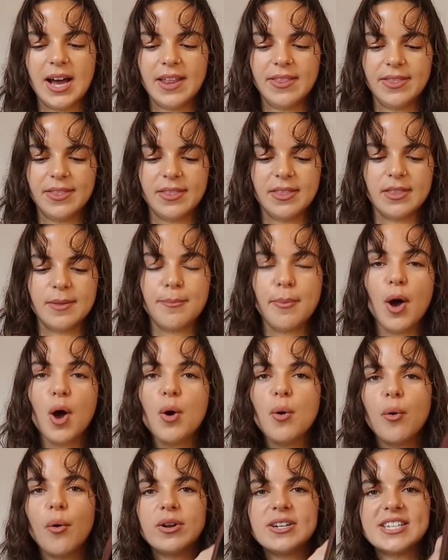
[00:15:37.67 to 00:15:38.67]
and the
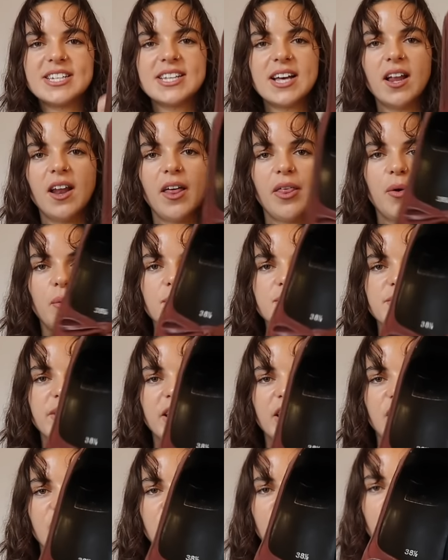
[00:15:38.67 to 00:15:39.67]
bow detail I thought was
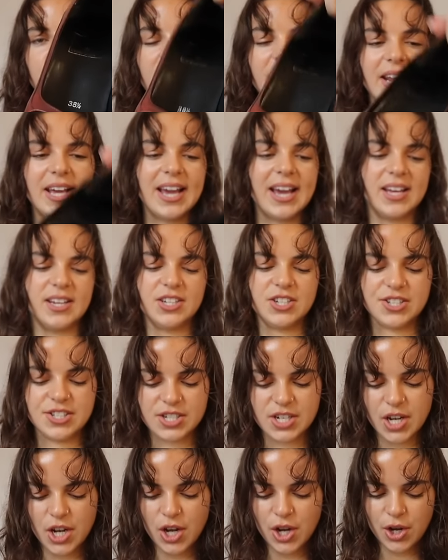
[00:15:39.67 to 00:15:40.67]
really cute. And again,
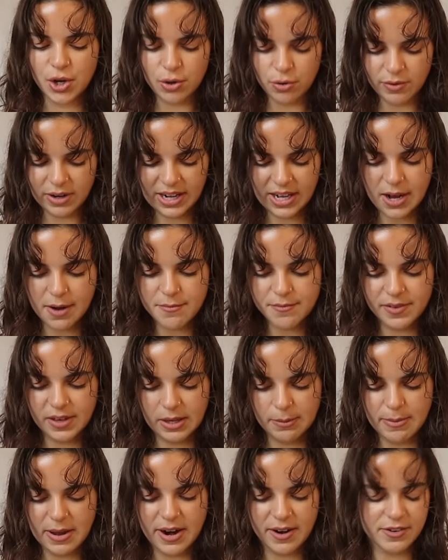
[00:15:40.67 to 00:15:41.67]
just really
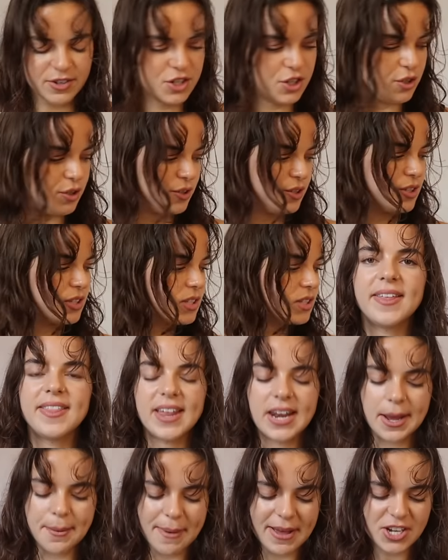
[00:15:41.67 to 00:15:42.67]
comfy pair of shoes. And
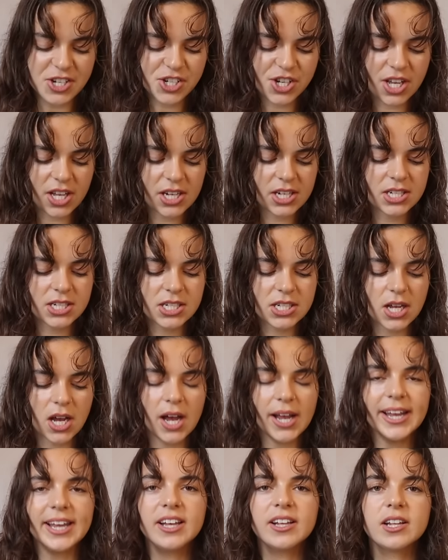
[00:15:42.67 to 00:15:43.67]
then I mentioned
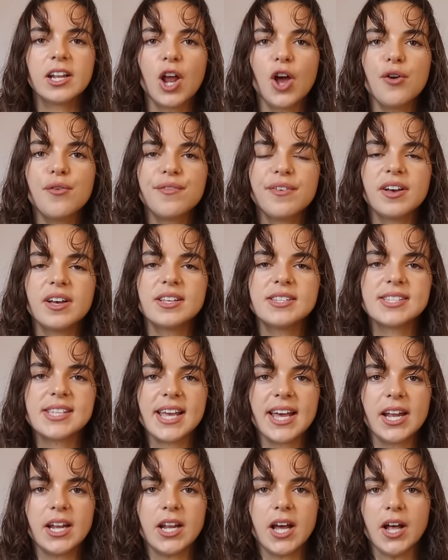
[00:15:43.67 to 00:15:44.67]
heeled loafers
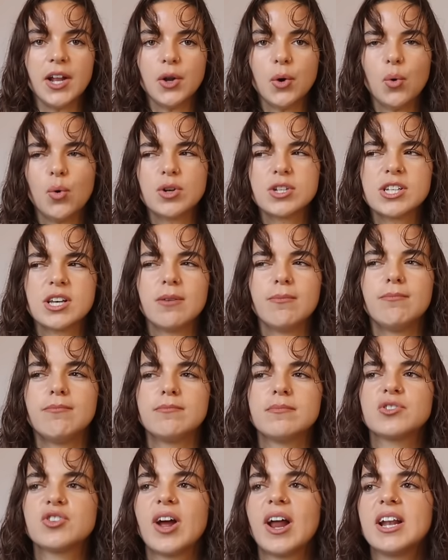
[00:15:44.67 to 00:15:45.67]
in an
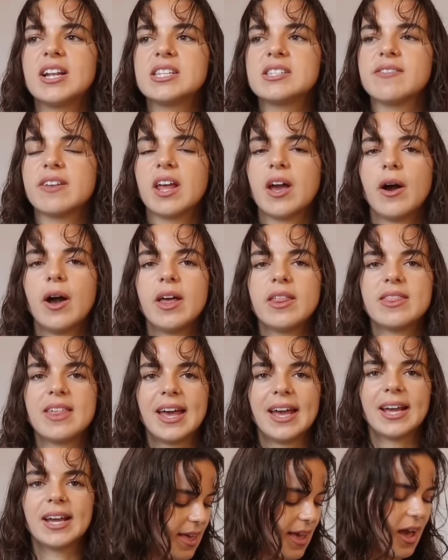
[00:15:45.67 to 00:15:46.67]
autumn trends video, I
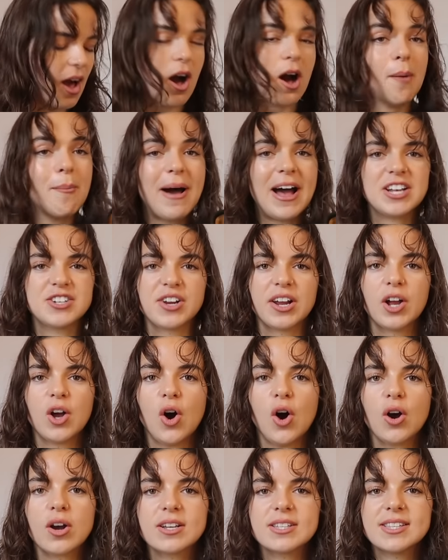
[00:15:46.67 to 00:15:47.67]
think. They are Patrick
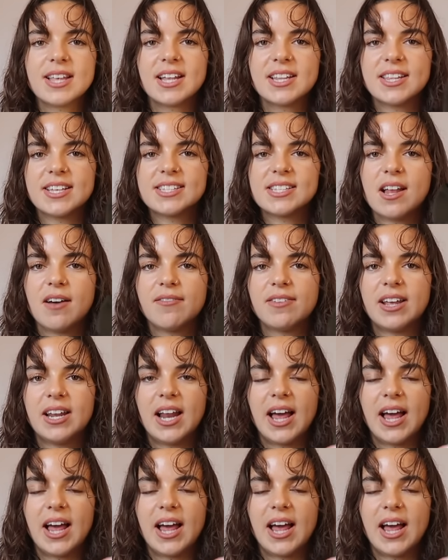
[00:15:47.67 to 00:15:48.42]
Cox. They're this lovely